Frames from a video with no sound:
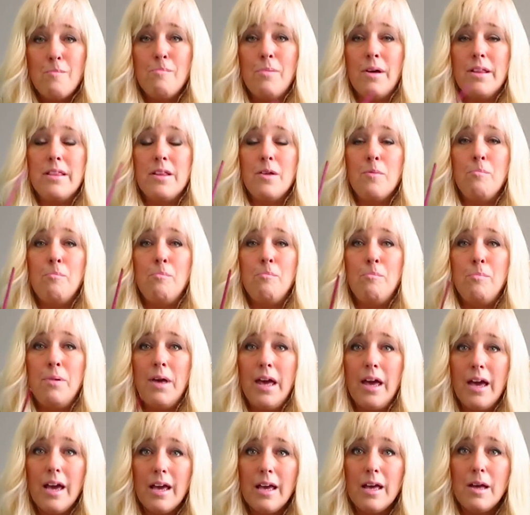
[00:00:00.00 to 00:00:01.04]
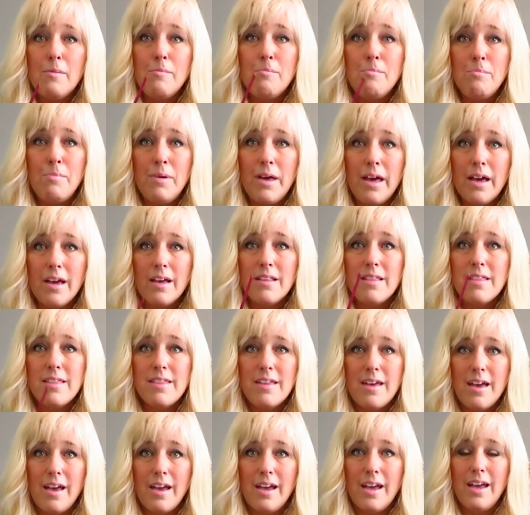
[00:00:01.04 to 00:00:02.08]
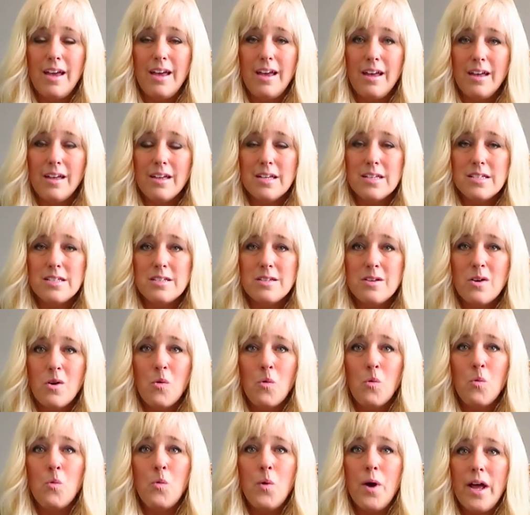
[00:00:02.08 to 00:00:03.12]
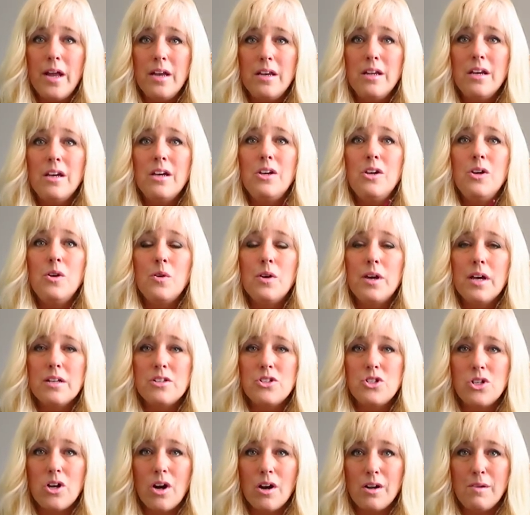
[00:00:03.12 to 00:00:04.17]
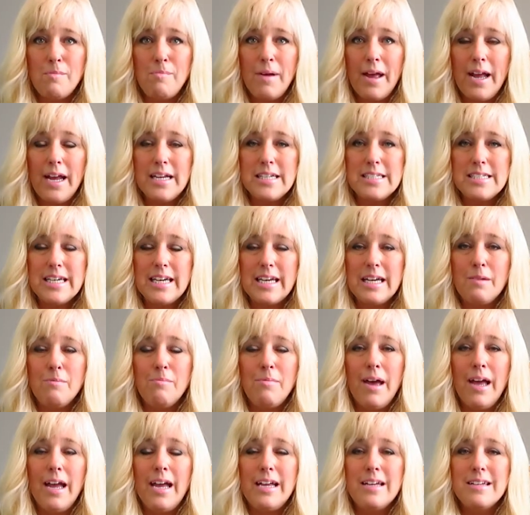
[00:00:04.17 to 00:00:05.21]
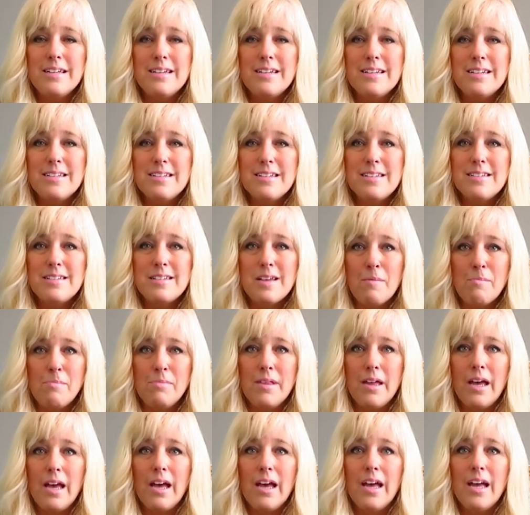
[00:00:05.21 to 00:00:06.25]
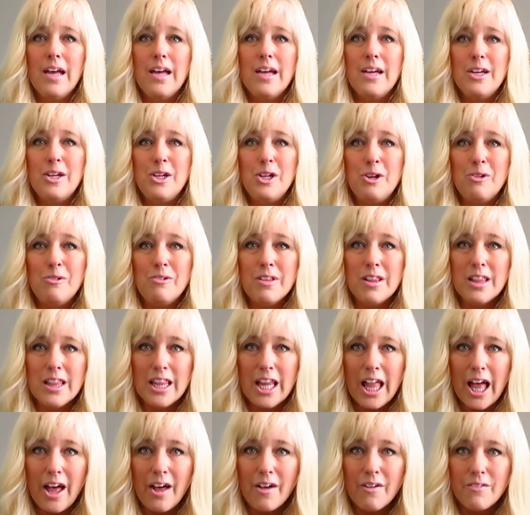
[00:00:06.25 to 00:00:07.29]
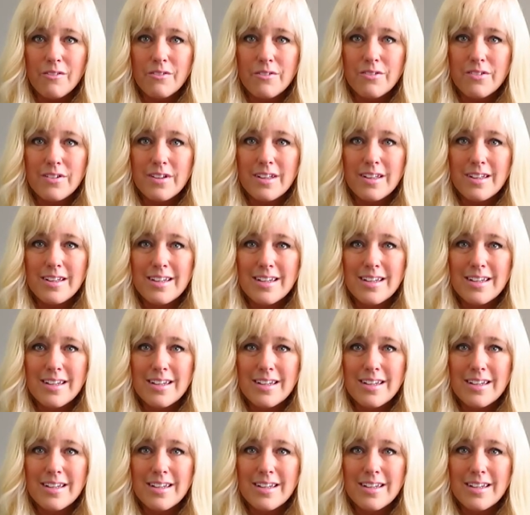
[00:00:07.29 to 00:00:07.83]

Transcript: But the big, big thing is when you get started painting, paint something you love